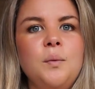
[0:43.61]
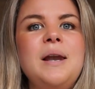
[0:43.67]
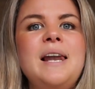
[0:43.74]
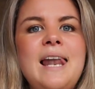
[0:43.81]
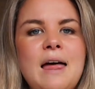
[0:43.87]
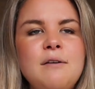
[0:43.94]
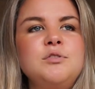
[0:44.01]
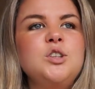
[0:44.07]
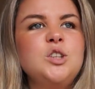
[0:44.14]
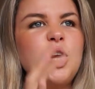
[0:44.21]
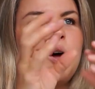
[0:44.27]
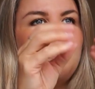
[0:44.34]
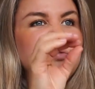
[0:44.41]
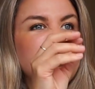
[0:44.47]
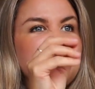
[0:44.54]
level
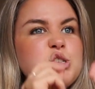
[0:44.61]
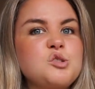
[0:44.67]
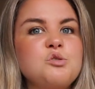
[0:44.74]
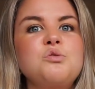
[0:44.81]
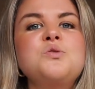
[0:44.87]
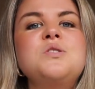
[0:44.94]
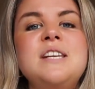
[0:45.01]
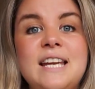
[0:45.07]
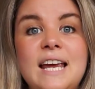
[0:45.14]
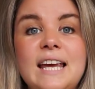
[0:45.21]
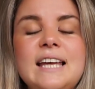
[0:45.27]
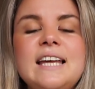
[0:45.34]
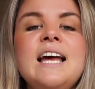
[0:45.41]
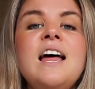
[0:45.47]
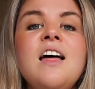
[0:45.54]
of
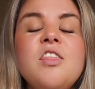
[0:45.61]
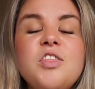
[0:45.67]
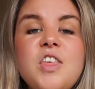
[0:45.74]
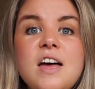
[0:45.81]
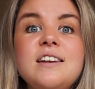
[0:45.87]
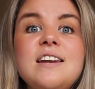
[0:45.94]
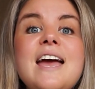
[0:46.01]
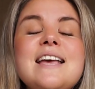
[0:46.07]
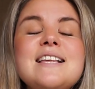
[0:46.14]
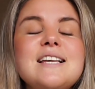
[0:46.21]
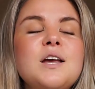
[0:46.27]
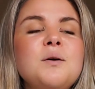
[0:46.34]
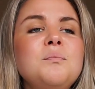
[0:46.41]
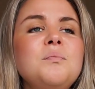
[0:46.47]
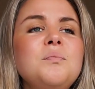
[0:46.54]
scrutiny, then it
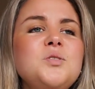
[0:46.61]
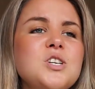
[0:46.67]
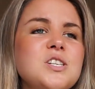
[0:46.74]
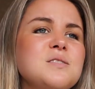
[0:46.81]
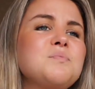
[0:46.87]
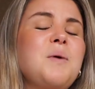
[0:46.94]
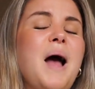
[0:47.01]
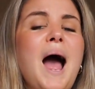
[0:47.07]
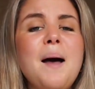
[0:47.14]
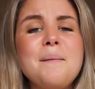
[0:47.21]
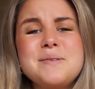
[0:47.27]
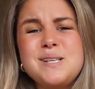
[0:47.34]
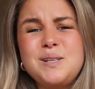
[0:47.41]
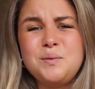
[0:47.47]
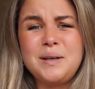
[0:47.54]
can just
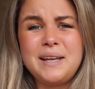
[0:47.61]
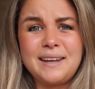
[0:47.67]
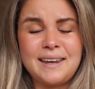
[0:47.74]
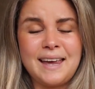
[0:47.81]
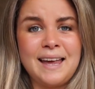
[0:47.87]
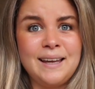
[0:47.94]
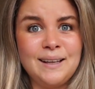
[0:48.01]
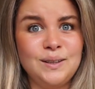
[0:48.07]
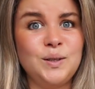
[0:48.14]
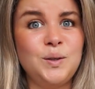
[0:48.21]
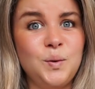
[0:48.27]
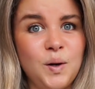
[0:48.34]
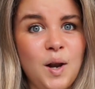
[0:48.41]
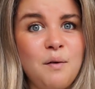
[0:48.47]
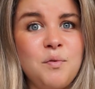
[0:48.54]
absolutely kill
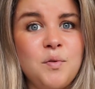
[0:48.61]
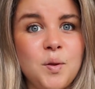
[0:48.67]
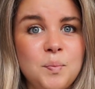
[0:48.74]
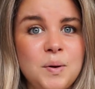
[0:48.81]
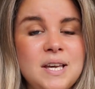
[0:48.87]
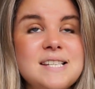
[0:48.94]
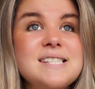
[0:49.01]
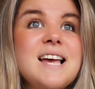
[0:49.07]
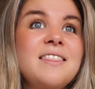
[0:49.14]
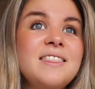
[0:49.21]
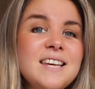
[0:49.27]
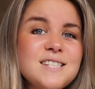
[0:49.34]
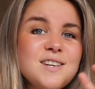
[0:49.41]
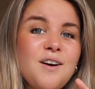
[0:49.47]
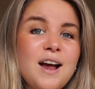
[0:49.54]
your love of the piece. And
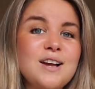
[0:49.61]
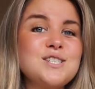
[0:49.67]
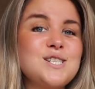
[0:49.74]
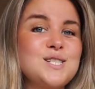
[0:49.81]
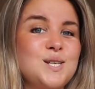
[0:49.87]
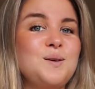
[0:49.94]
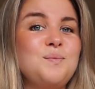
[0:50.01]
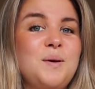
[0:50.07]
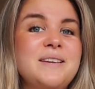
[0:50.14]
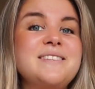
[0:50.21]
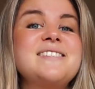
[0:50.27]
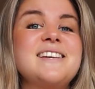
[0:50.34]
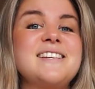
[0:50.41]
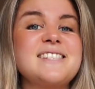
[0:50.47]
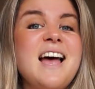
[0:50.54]
these are actually two
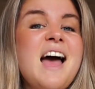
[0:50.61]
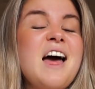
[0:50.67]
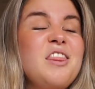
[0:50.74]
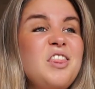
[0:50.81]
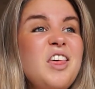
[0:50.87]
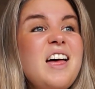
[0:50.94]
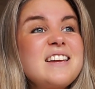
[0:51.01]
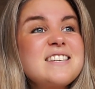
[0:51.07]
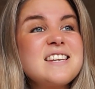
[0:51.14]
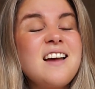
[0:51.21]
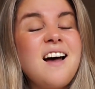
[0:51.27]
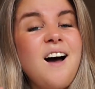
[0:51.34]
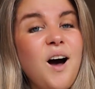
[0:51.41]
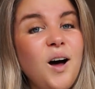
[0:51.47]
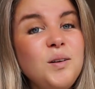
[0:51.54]
pieces that,
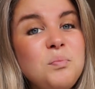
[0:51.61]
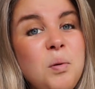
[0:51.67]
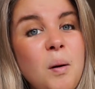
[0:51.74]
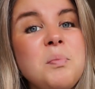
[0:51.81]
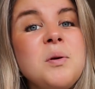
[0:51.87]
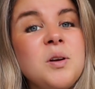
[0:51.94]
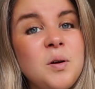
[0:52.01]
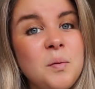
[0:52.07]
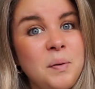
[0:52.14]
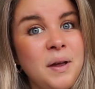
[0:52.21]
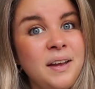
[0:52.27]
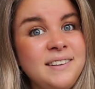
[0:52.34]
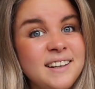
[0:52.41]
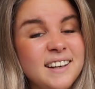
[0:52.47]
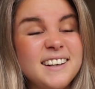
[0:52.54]
unpopular
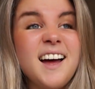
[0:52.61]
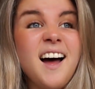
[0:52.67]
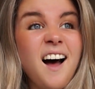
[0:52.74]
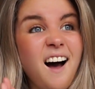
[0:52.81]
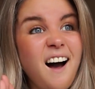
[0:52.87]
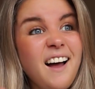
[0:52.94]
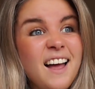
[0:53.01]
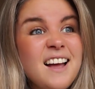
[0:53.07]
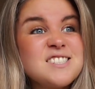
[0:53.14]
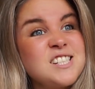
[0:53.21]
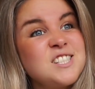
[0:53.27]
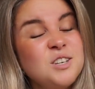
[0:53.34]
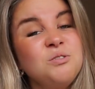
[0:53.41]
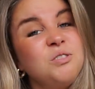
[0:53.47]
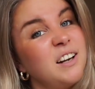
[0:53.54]
opinion, I
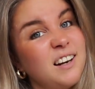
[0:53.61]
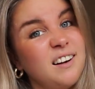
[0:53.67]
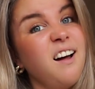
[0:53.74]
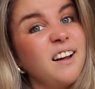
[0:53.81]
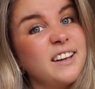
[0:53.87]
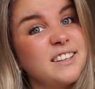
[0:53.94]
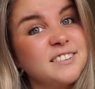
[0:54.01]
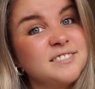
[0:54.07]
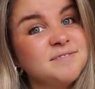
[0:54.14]
actually do really like.